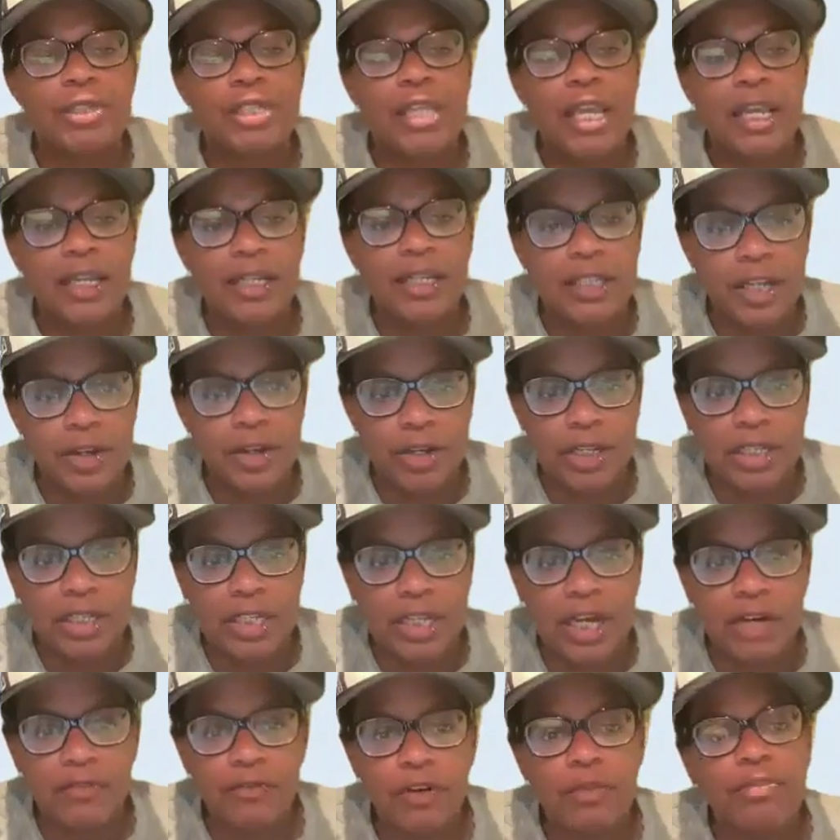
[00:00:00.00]
secondary
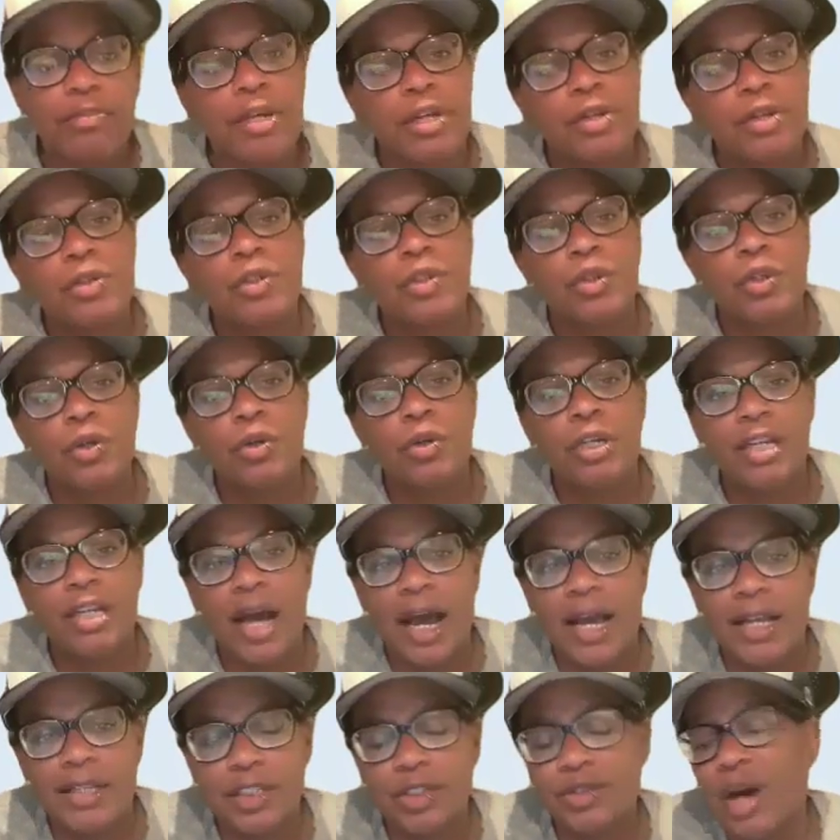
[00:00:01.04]
level, middle school and
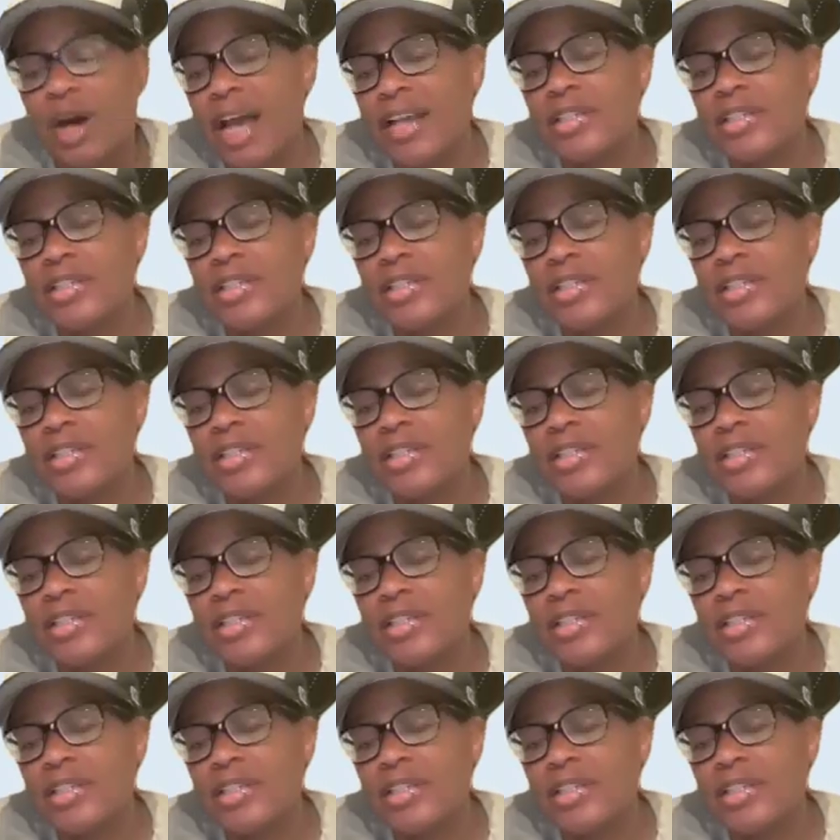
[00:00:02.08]
high school.